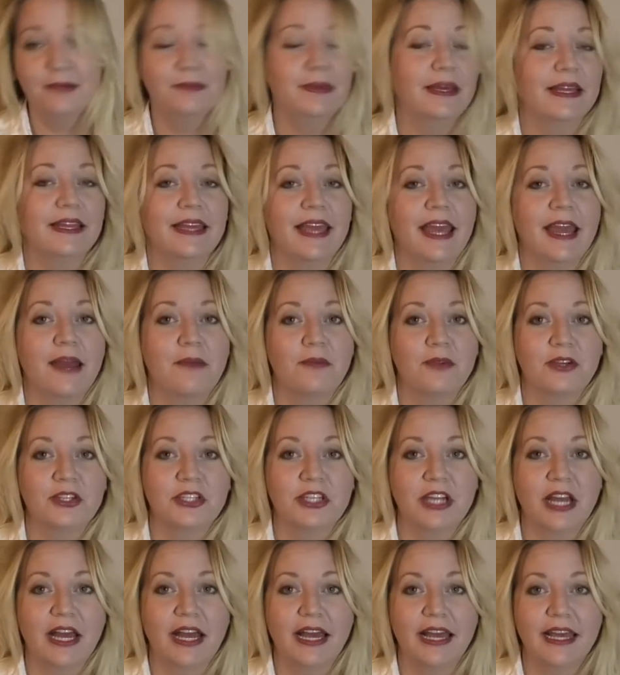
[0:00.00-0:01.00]
bit camera
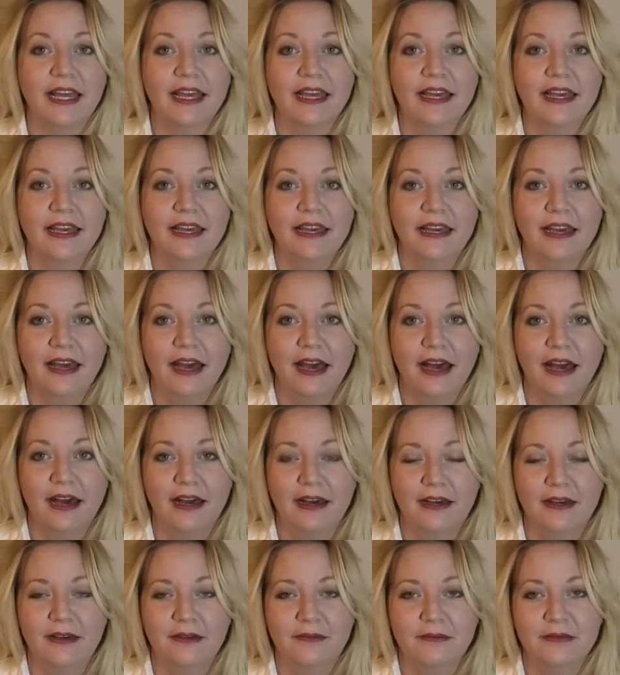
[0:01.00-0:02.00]
shy.
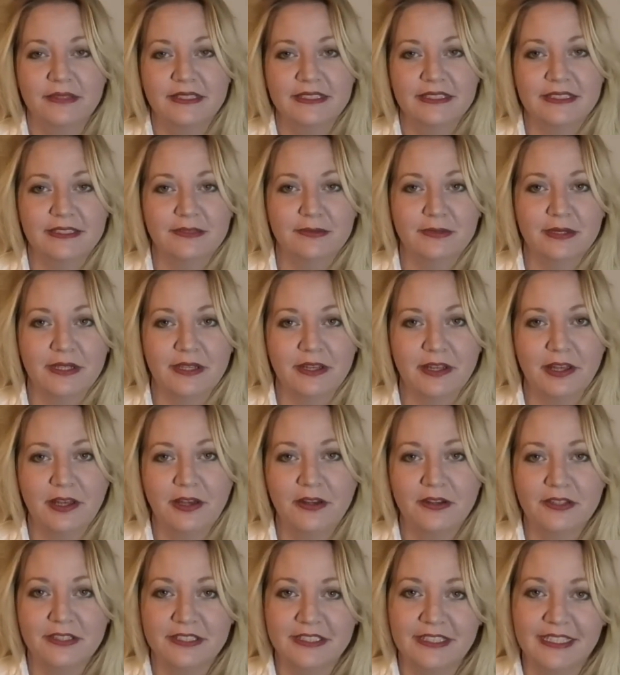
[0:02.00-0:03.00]
This is one of the
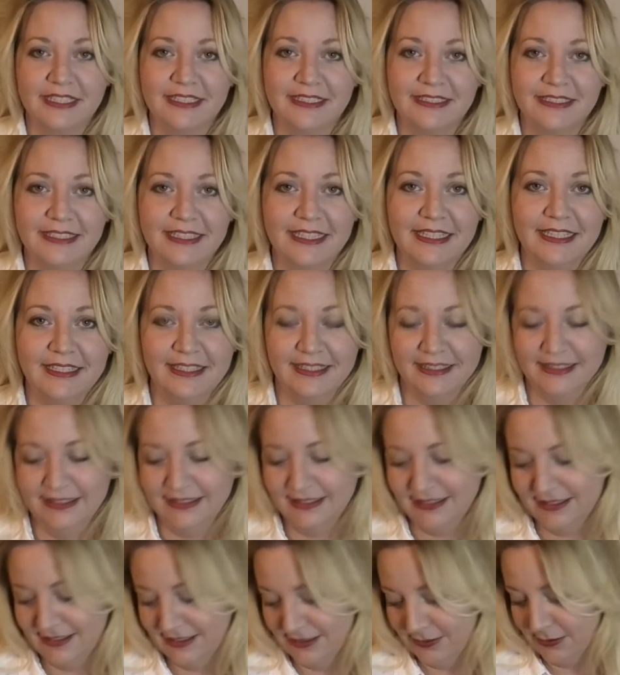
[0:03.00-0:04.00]
cutest things that he
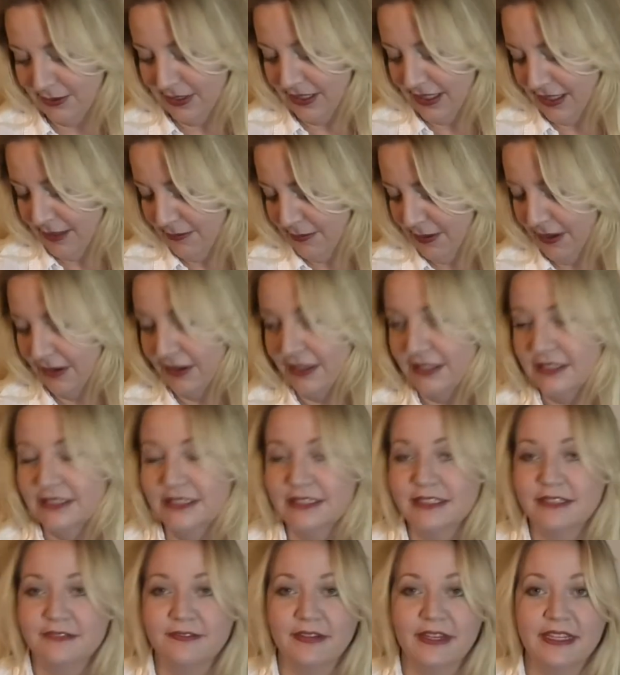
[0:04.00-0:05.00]
does, is when he buries
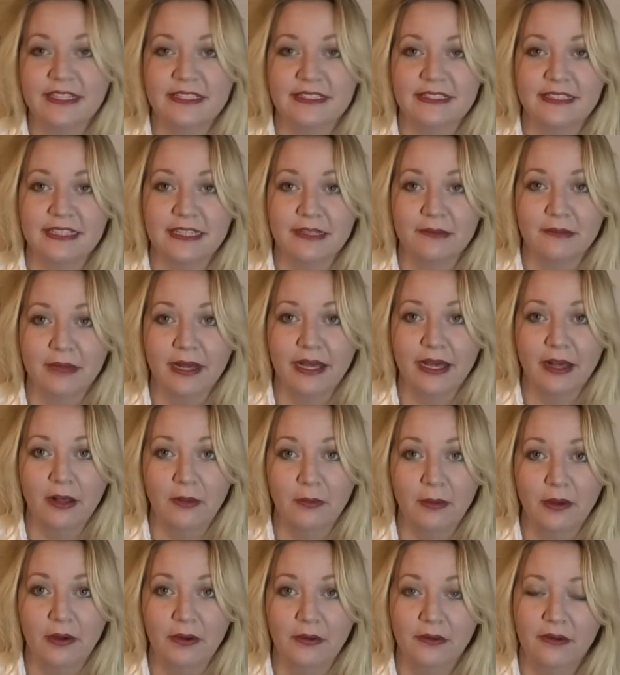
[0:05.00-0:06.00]
his face in my
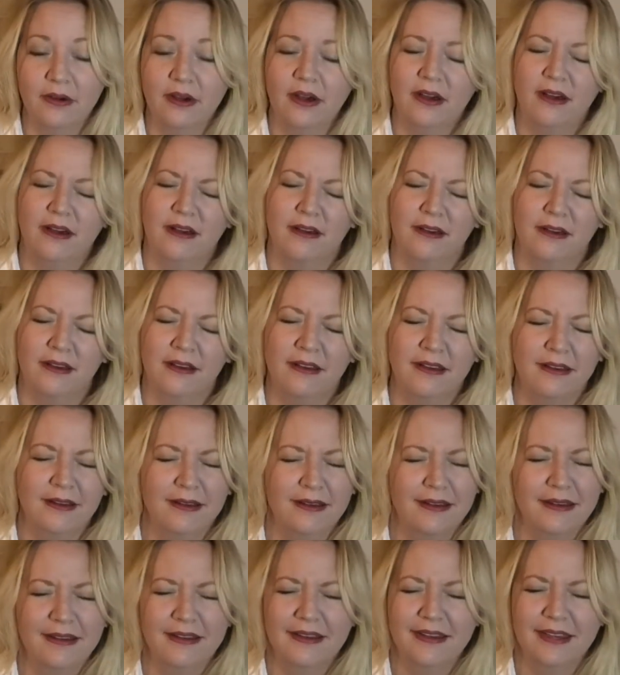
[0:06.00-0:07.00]
elbow. Oh,
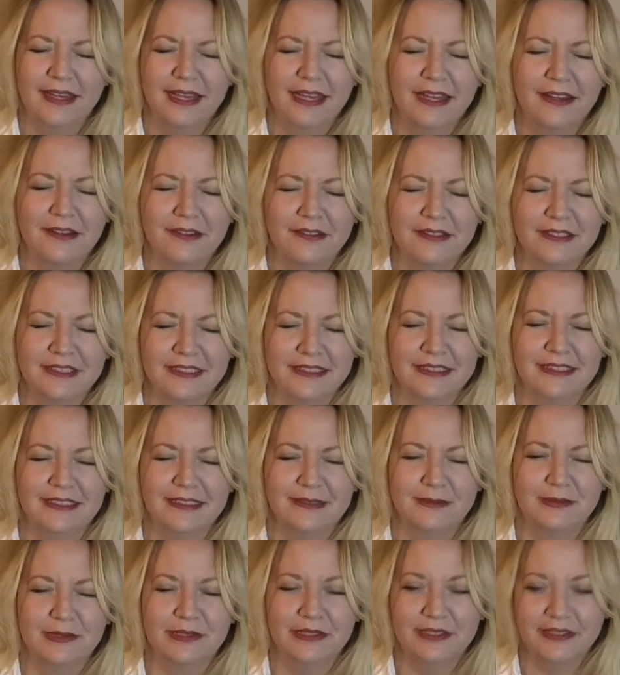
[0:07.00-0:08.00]

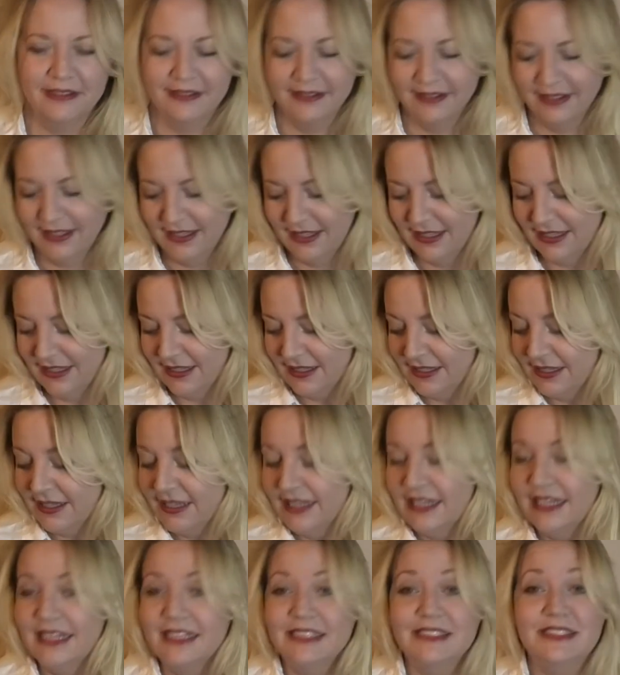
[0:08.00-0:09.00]
irresistible.
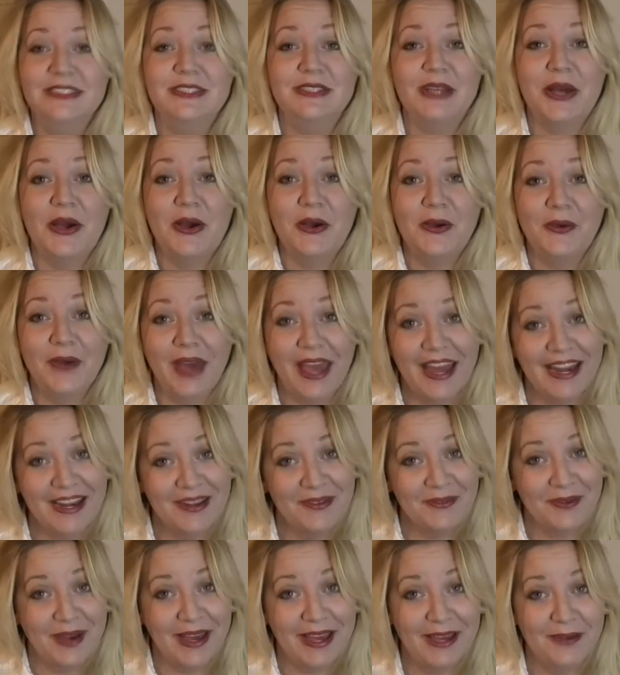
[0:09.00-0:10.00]
So
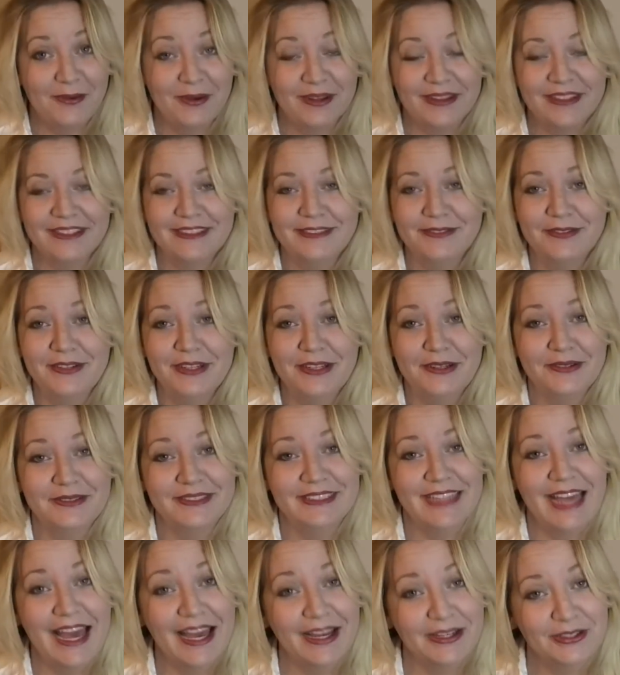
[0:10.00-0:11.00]
anyway, what this video
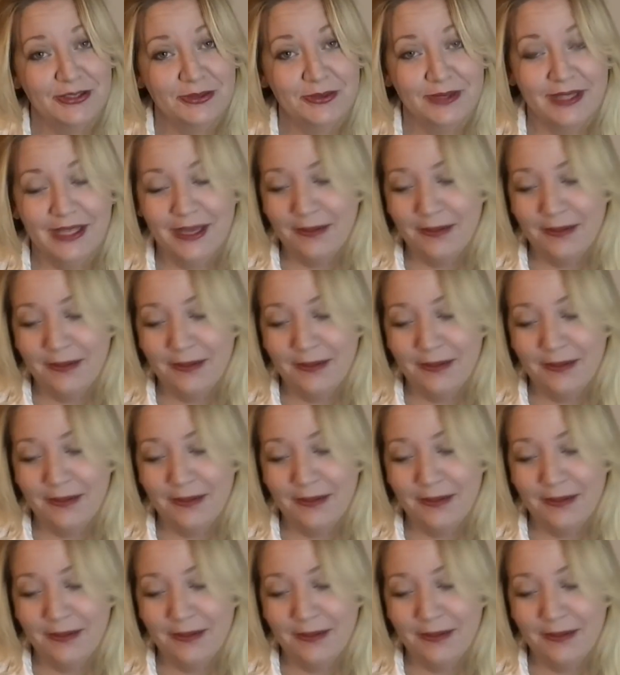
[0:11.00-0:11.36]
is actually